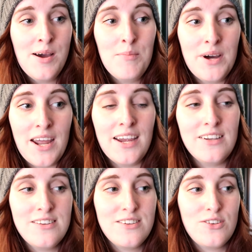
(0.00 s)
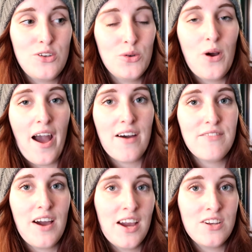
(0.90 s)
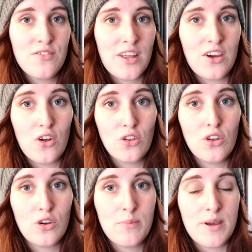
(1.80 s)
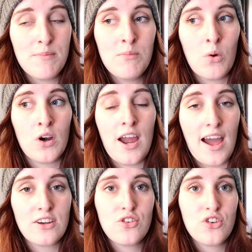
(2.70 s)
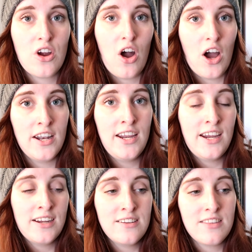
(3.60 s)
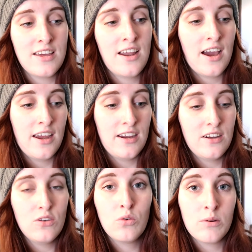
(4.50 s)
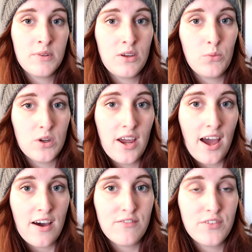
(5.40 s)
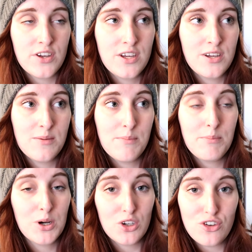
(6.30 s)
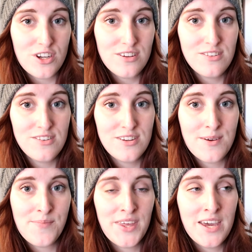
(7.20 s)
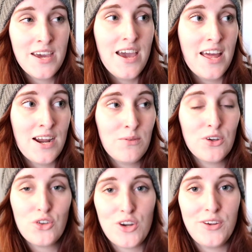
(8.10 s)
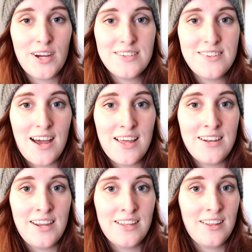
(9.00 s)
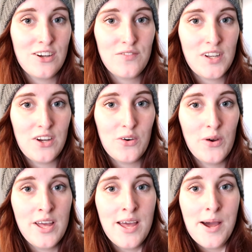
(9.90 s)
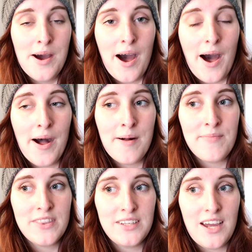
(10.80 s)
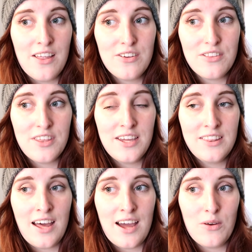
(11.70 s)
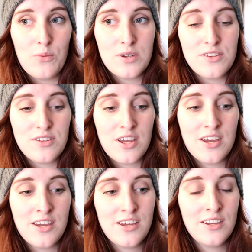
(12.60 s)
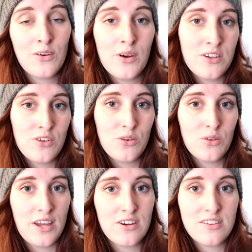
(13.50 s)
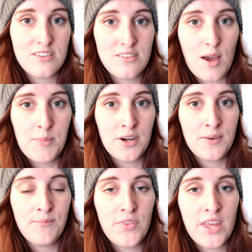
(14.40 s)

But I do have kind of like a little bit more extra on hand than I normally would have purchased. And I will show you guys that in a later video. The other thing that I was going to do later this summer